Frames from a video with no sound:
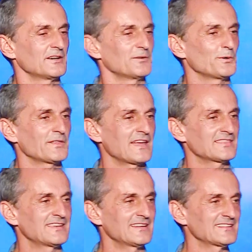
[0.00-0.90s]
What I
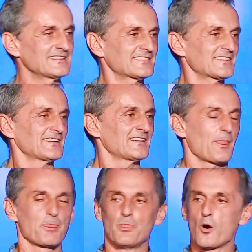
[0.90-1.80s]
didn't
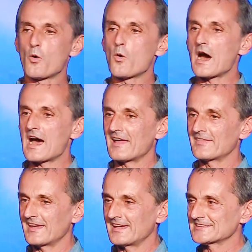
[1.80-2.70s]
know or
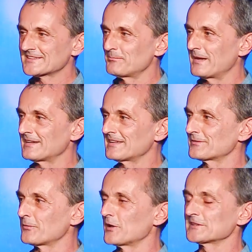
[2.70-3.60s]

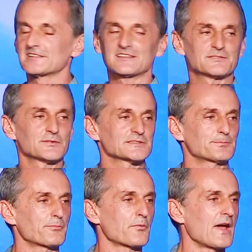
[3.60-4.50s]
underestimated was that it was
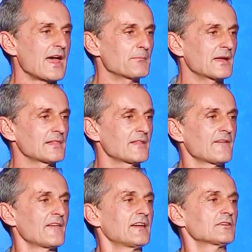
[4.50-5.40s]
primal
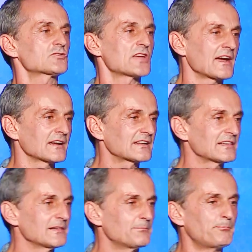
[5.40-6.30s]

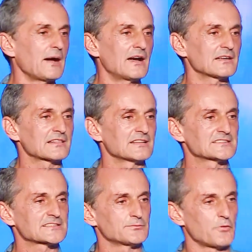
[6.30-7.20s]
jungle, partly
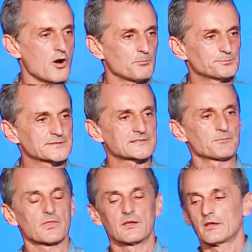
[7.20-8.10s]
swamps.
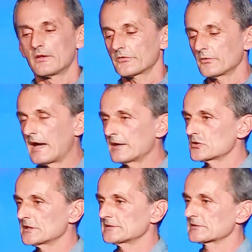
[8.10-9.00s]
So I
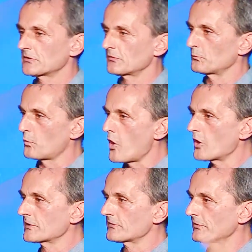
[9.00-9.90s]
just
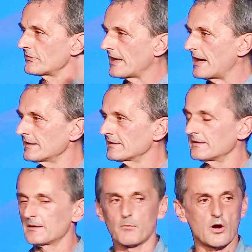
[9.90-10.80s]
walked, started
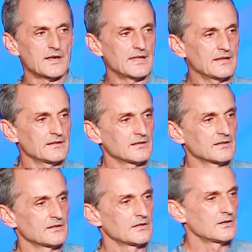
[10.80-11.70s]
in the morning,
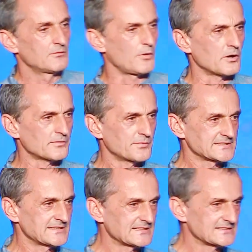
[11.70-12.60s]
walked for
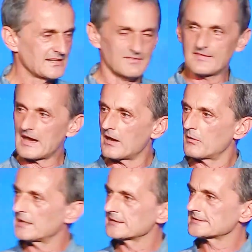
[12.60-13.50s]
6-7
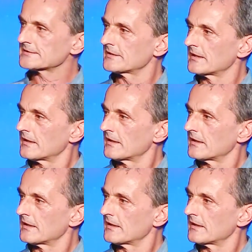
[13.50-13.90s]
hours,